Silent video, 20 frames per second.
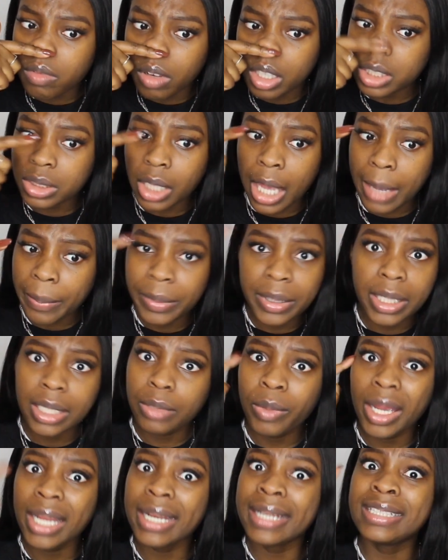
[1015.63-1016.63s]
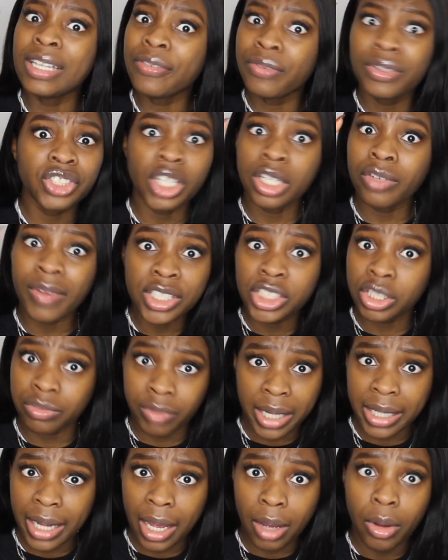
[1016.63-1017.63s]
what's happening? We're in a different generation
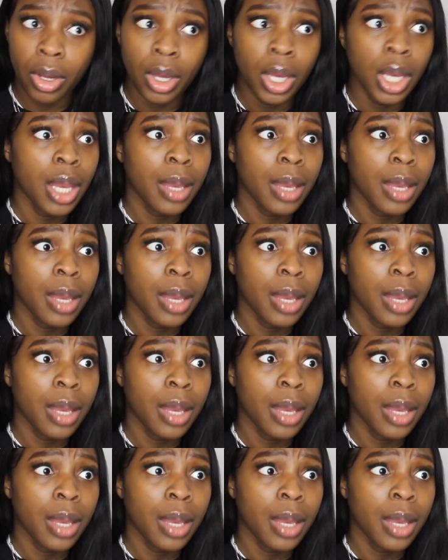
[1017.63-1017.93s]
right now.